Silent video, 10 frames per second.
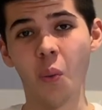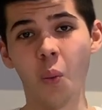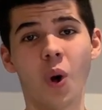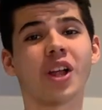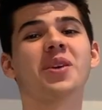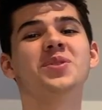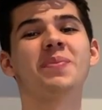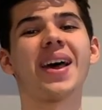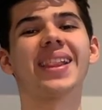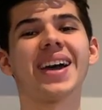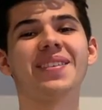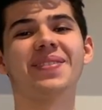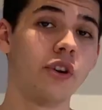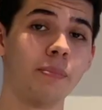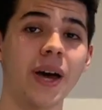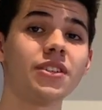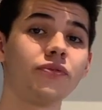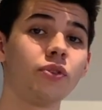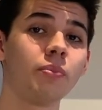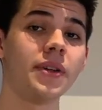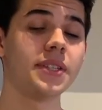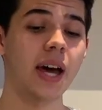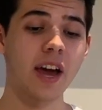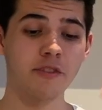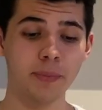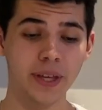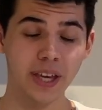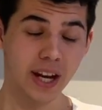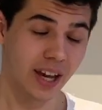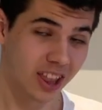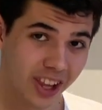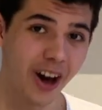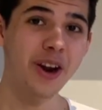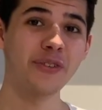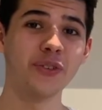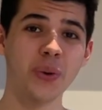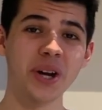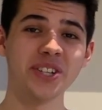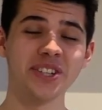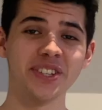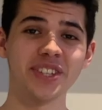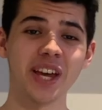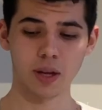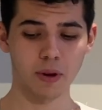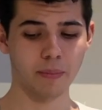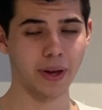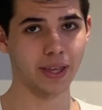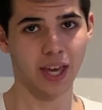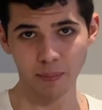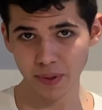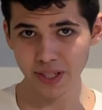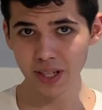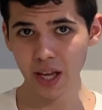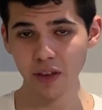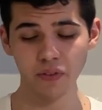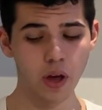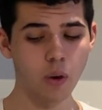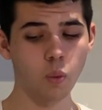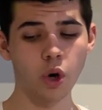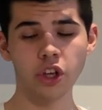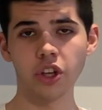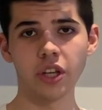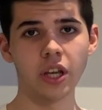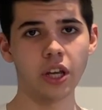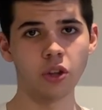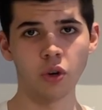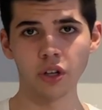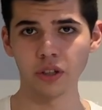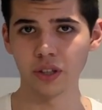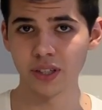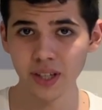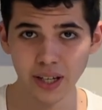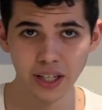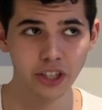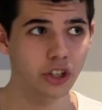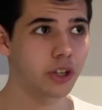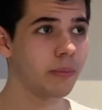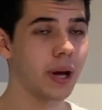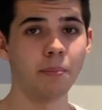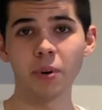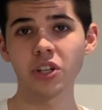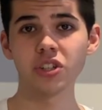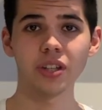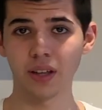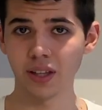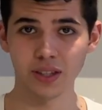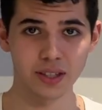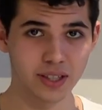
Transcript: Welcome to my life. For the past few months, I've been getting a lot of questions about my campus life, what you need in order to study here, my budget, and